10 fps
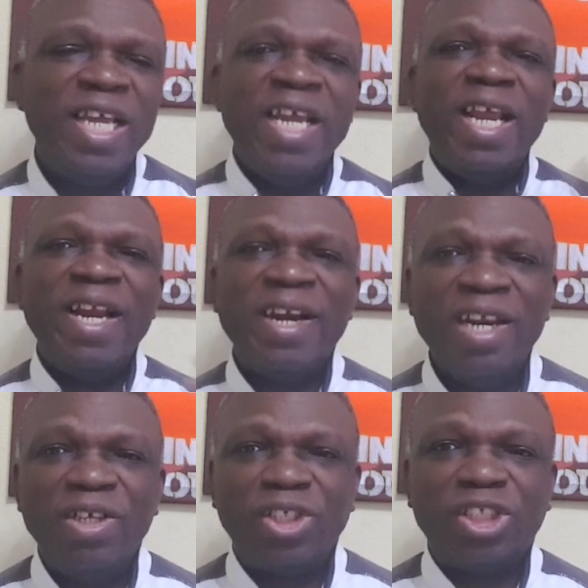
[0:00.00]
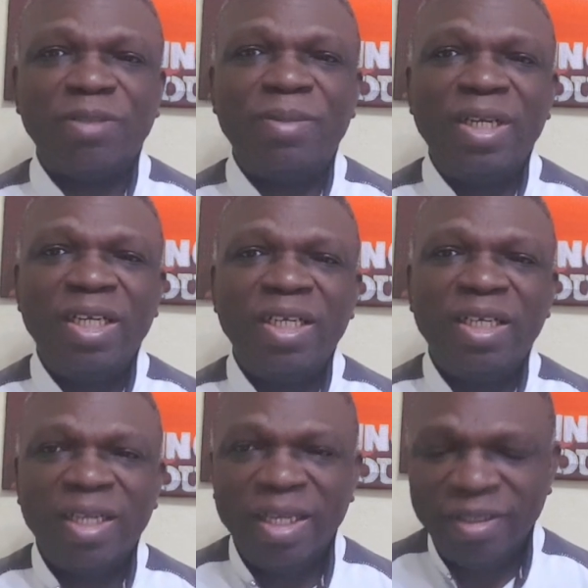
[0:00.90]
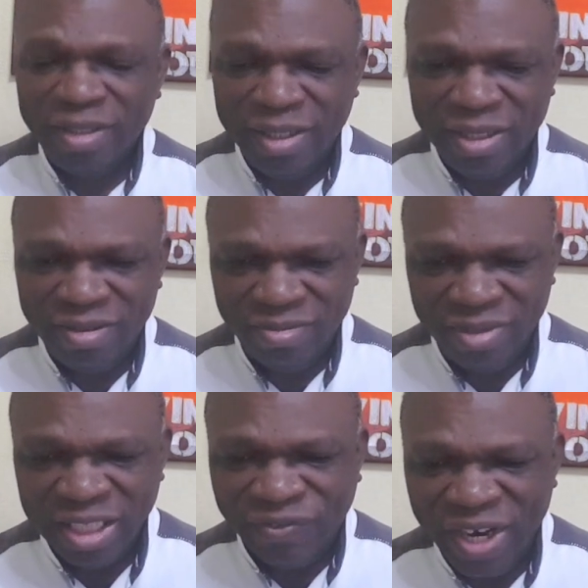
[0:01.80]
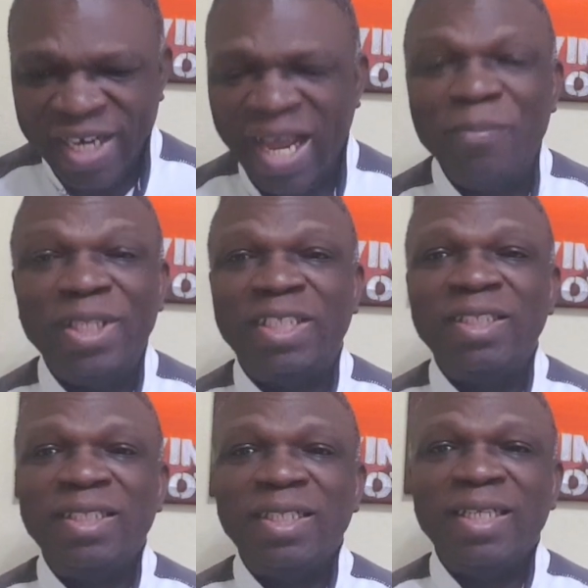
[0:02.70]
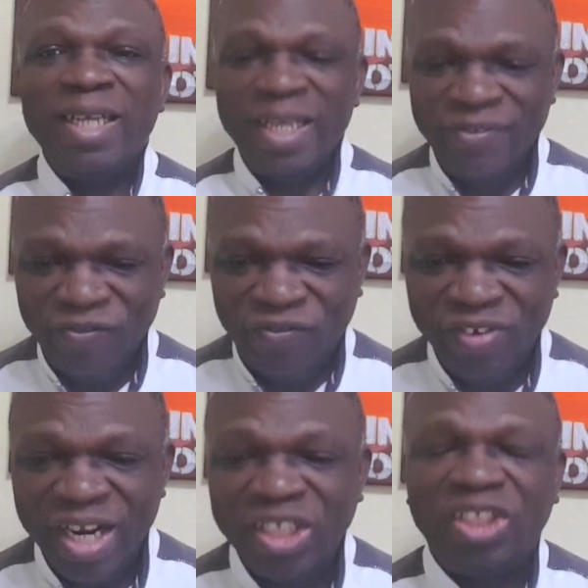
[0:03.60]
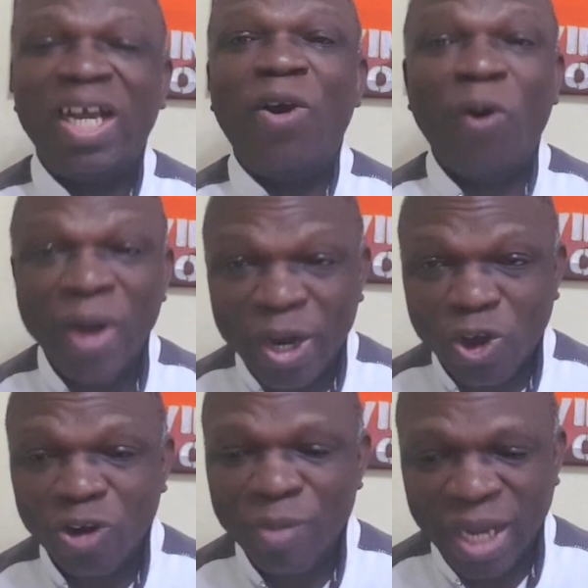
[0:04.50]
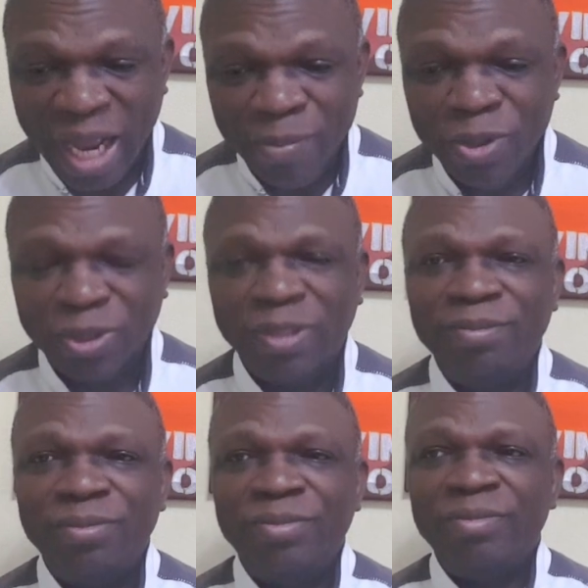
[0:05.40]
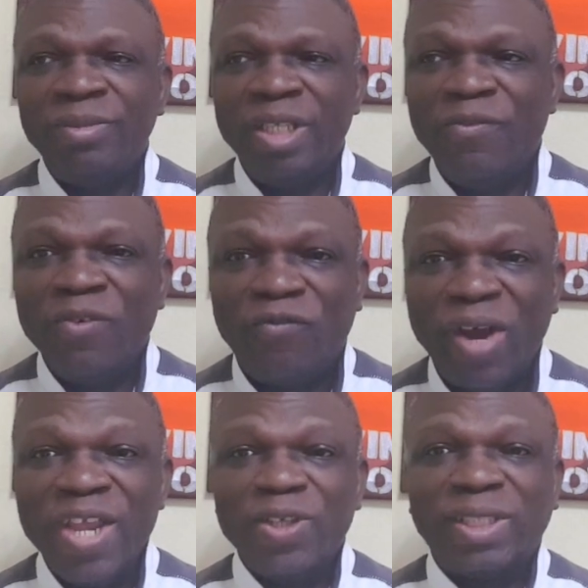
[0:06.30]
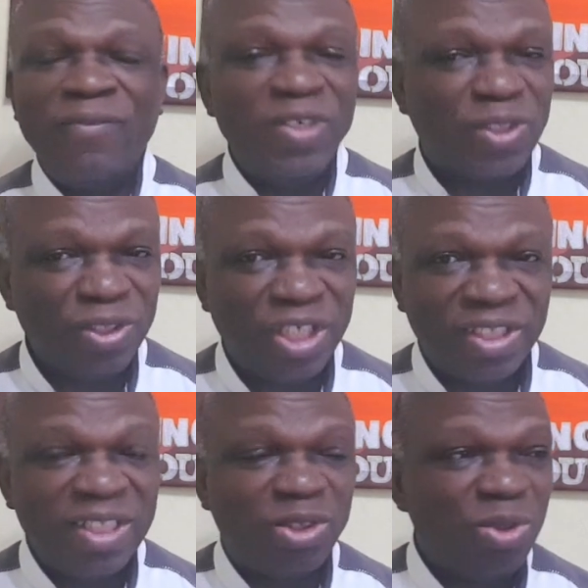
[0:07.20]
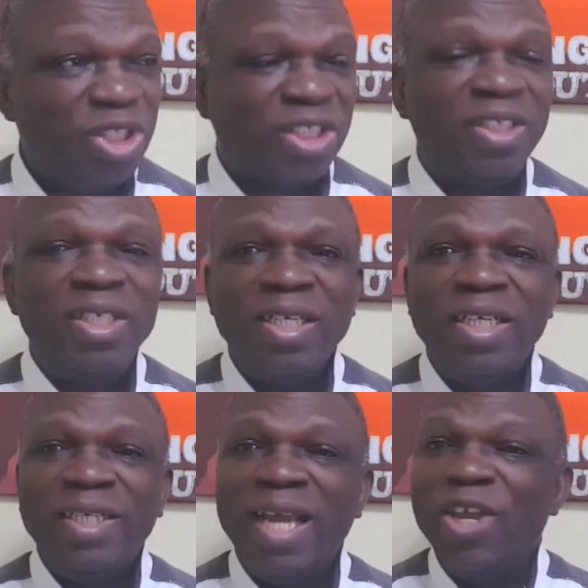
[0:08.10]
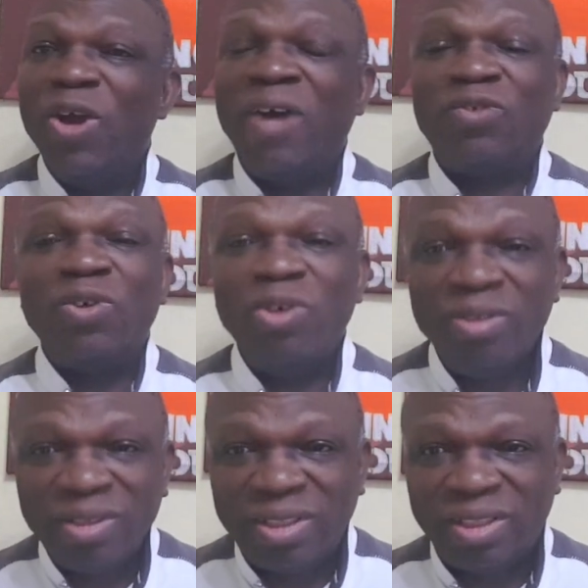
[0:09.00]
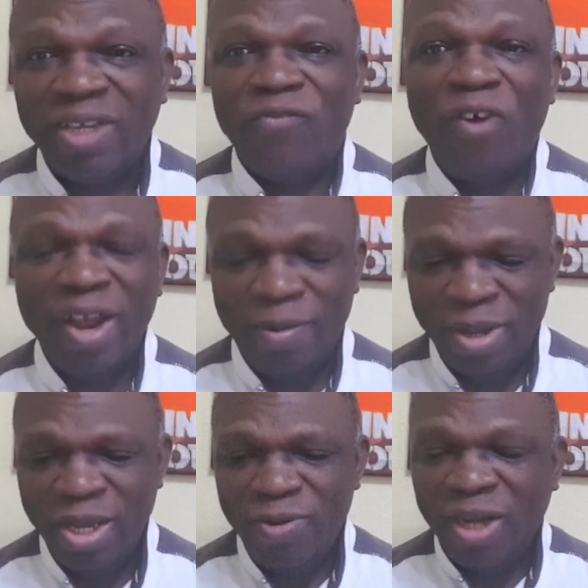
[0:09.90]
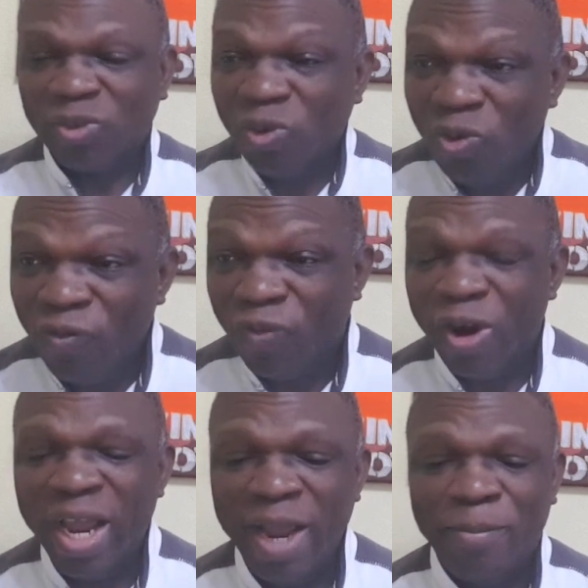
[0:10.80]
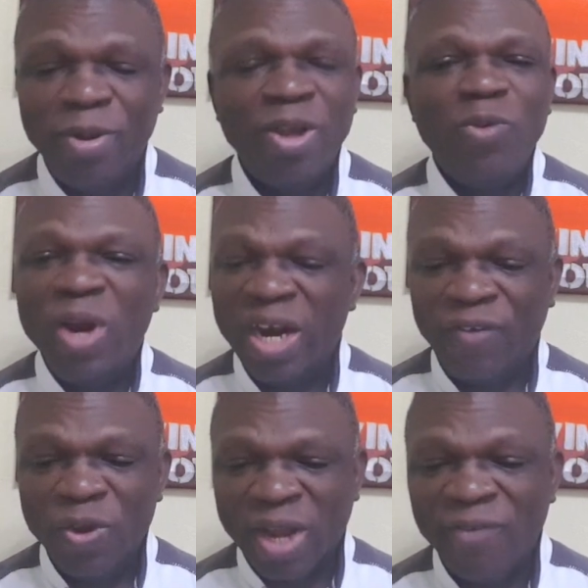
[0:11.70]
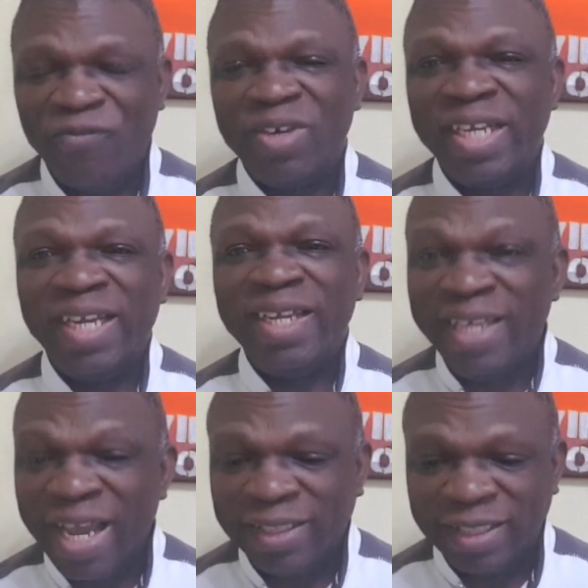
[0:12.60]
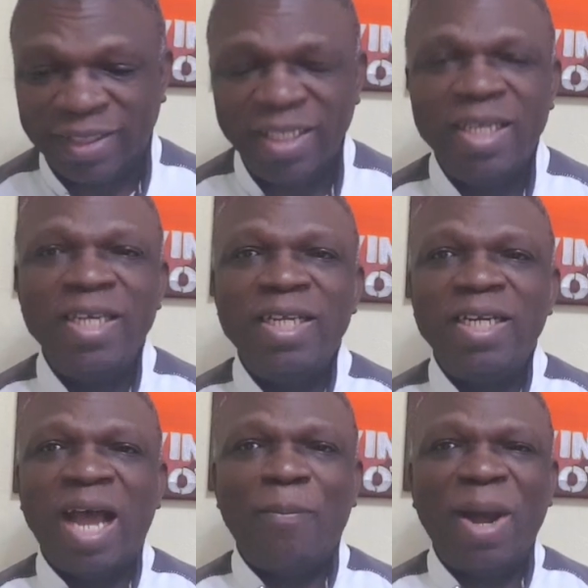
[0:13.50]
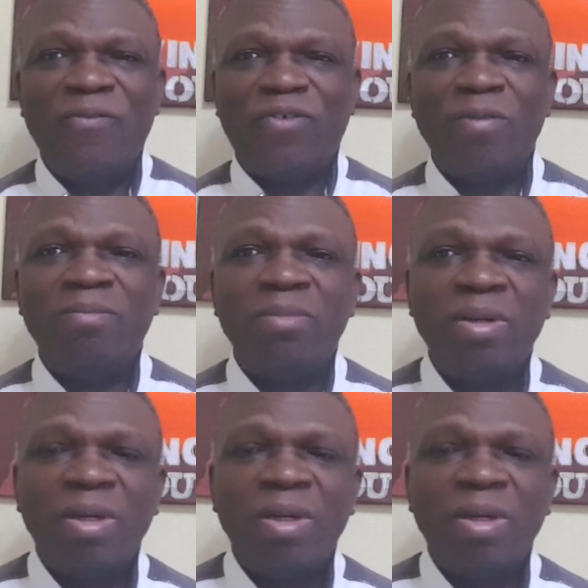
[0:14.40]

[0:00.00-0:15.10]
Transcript: in any relationship. It's very damaging, financial or economic abuse. If you find yourself in such a situation, then you have to seek for help. You have to look for help wherever you can get it. Apart from